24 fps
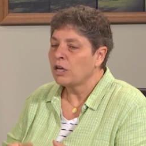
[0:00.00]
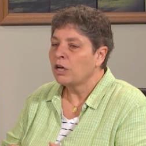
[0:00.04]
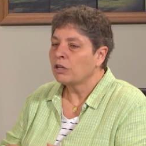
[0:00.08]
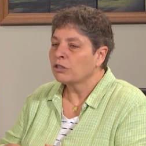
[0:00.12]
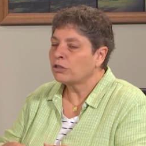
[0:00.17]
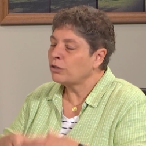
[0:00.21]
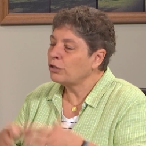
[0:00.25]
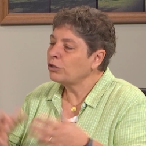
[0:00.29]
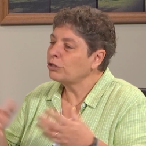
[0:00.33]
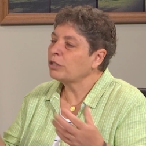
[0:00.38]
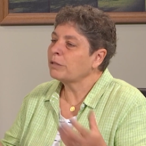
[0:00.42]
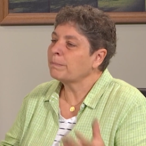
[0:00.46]

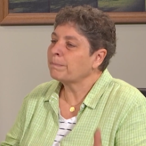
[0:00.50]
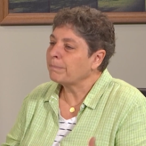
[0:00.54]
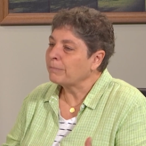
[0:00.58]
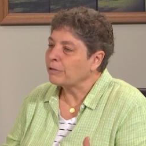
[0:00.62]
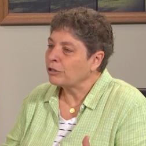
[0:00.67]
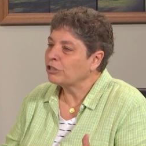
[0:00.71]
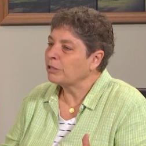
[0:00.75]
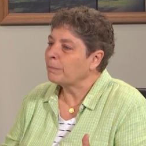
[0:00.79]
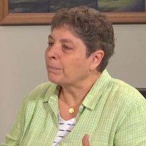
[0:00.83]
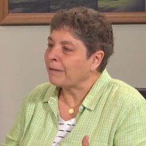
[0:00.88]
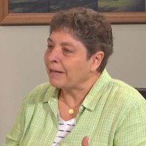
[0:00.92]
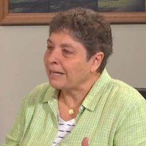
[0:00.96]
so there's a
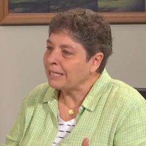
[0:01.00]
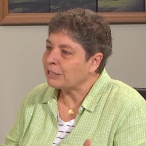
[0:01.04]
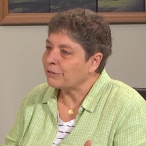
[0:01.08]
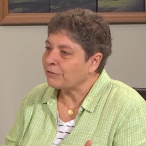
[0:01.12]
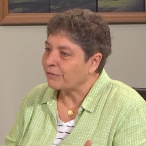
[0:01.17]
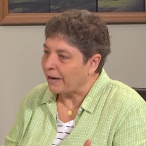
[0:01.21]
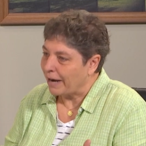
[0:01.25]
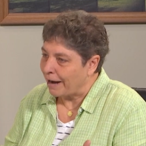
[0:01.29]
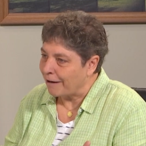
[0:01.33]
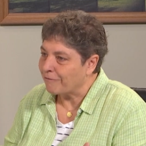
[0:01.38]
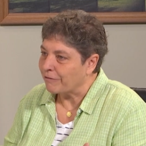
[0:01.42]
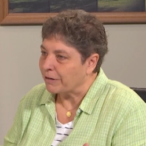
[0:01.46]
there's a place
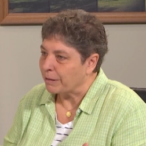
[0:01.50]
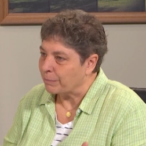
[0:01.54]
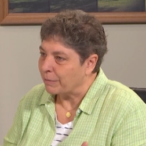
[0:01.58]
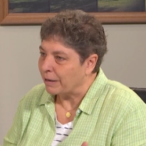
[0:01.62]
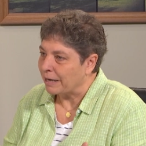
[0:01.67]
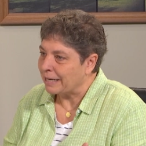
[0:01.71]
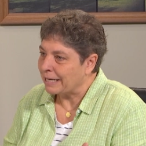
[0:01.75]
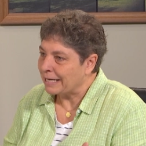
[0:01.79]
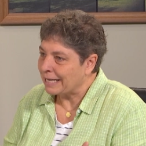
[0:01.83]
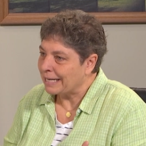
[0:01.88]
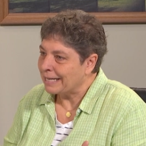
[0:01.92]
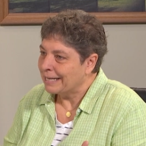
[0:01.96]
for
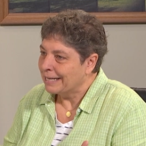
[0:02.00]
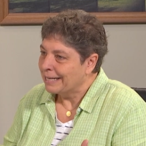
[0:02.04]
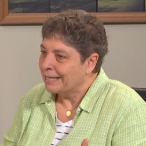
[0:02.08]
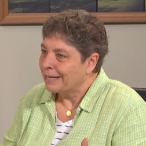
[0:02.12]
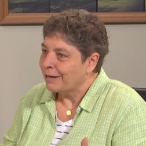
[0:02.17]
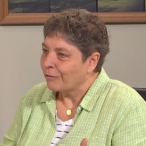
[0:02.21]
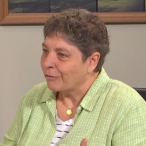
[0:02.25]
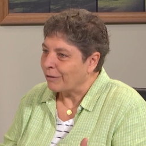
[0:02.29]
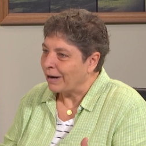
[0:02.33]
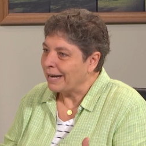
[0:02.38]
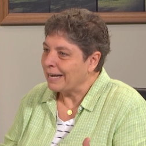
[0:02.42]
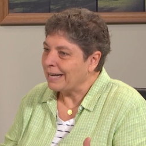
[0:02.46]
everybody
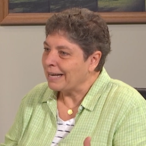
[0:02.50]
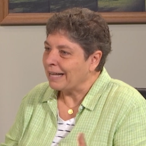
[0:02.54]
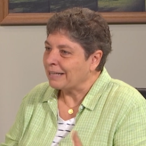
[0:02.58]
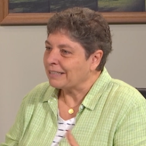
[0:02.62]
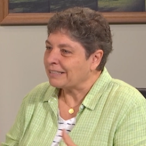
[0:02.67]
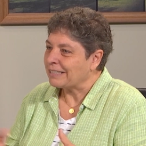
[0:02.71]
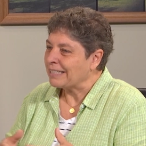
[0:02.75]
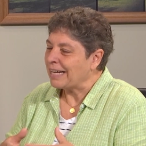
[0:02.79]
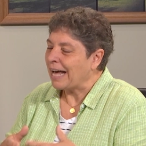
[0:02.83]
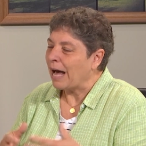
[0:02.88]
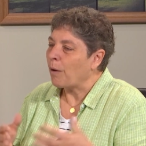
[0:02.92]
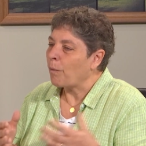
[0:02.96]
right
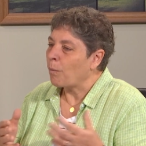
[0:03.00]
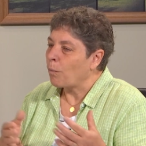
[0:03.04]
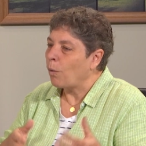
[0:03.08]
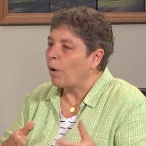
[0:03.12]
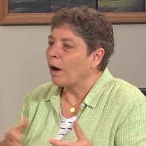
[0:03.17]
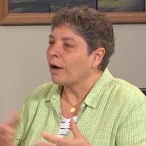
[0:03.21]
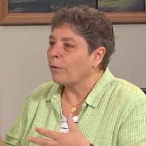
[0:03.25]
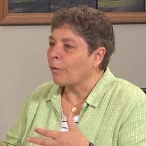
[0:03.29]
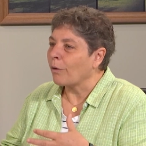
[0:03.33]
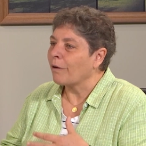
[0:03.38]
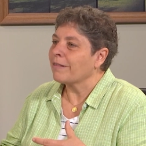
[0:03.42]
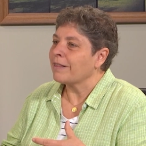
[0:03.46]
it's not
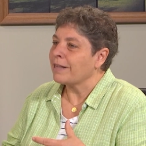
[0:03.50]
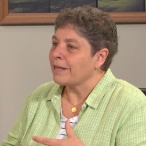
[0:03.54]
one or